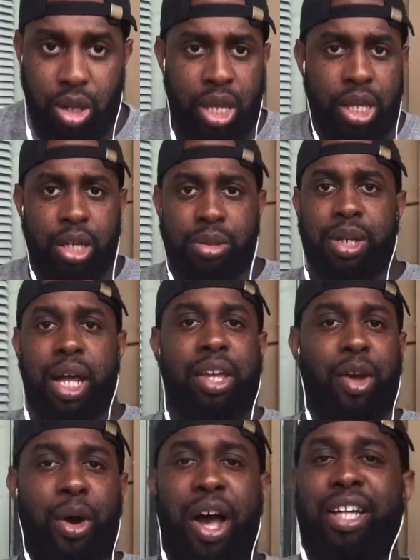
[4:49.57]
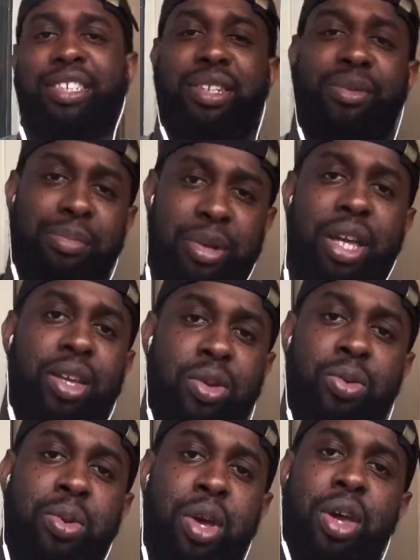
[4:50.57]
he goes like, "Yo, Oscar, me and
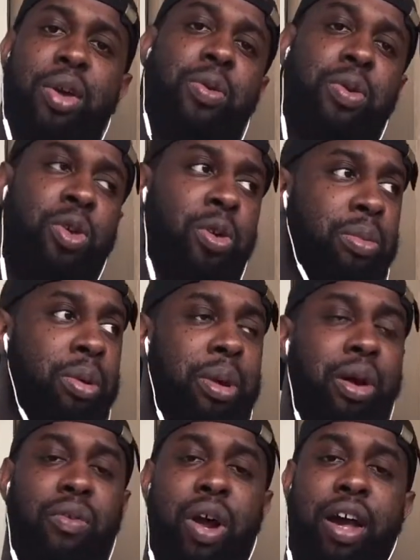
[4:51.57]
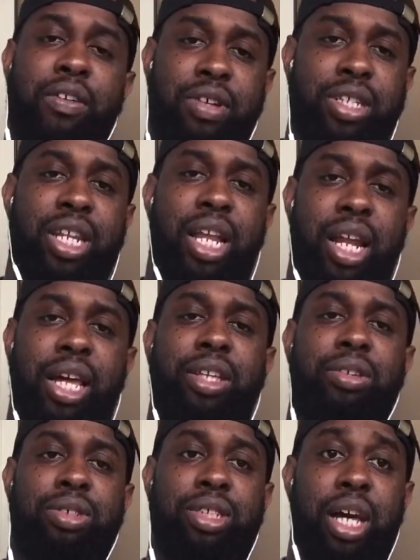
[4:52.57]
you going to be my rival because I like
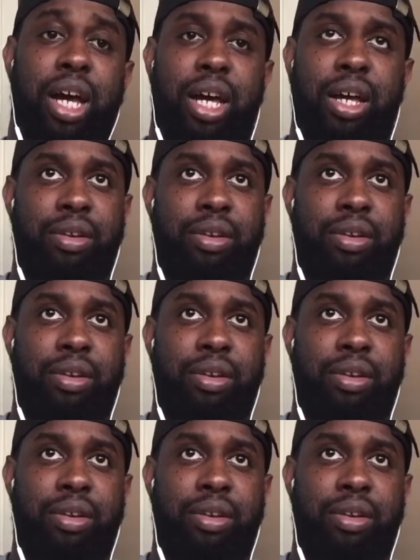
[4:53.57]
your style."